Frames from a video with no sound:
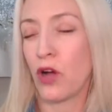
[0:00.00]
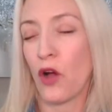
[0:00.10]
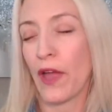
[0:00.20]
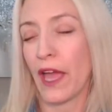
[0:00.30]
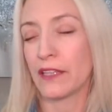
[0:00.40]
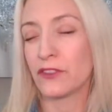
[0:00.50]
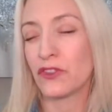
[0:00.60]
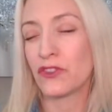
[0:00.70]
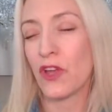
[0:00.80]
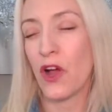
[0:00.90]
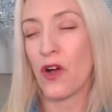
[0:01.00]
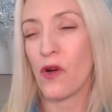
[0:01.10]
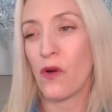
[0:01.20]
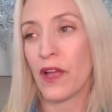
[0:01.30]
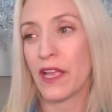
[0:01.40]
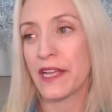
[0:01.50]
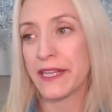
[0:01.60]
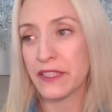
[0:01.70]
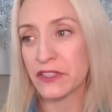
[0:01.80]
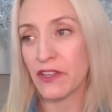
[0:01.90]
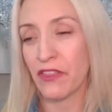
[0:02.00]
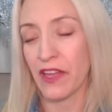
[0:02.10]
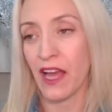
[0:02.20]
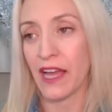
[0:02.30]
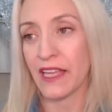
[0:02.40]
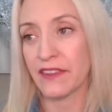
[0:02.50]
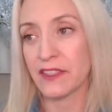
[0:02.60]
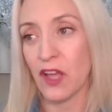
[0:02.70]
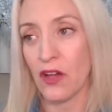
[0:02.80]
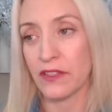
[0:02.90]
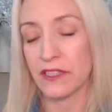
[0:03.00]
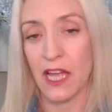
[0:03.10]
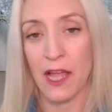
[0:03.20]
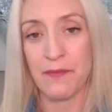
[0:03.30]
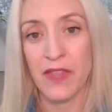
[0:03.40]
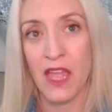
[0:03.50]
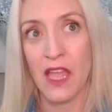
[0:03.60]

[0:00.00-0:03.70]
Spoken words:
Okay, so here's the thing. I get this all the time.